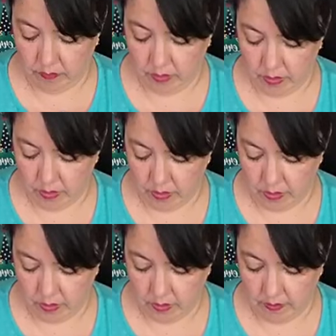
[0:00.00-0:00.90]

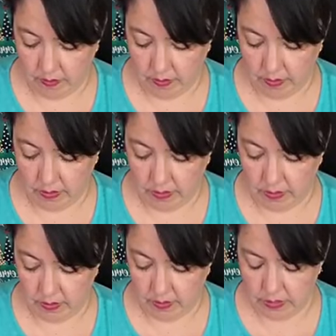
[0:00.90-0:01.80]
Okay, and we're going to line
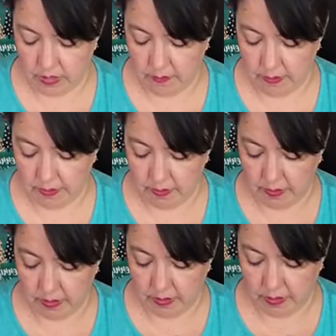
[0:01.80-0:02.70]
those up and then we're
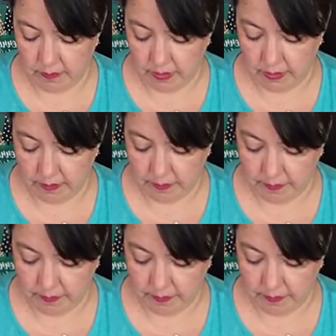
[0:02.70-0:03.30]
going to dovetail them.